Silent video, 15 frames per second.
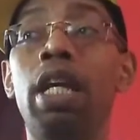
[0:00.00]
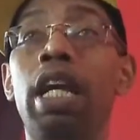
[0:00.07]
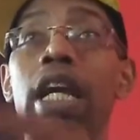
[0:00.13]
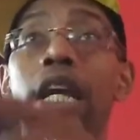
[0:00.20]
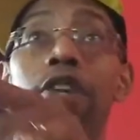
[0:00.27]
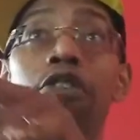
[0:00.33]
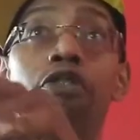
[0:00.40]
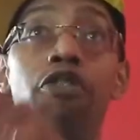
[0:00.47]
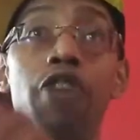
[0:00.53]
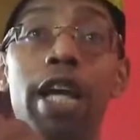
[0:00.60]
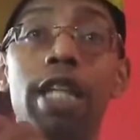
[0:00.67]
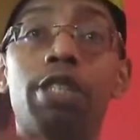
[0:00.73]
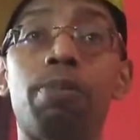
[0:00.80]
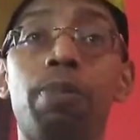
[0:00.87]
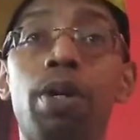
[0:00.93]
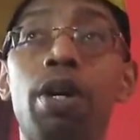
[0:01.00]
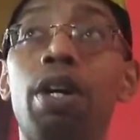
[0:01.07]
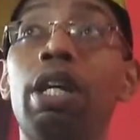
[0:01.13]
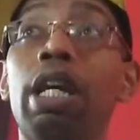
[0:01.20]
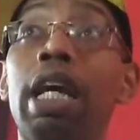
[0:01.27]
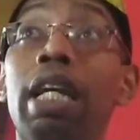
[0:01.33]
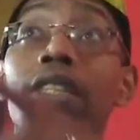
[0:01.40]
in
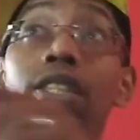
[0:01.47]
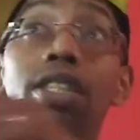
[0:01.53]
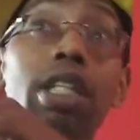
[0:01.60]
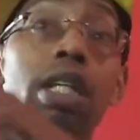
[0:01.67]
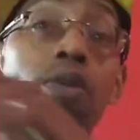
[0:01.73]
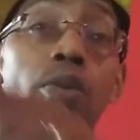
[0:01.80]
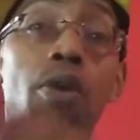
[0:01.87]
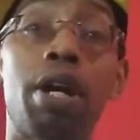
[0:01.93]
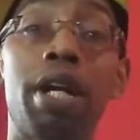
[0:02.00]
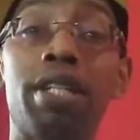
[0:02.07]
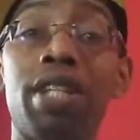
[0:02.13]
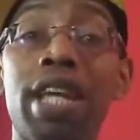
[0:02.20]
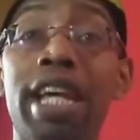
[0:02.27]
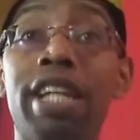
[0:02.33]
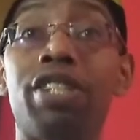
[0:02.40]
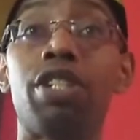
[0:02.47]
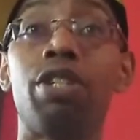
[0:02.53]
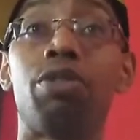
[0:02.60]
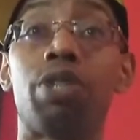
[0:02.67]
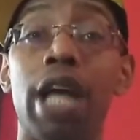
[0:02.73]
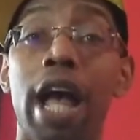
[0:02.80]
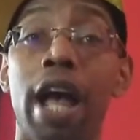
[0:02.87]
Facebook and see where it takes you,
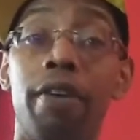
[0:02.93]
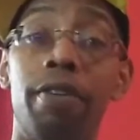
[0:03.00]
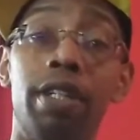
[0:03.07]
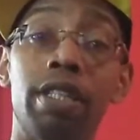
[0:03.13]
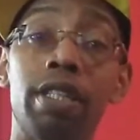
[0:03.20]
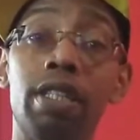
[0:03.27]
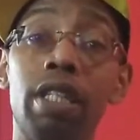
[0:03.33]
Tyra?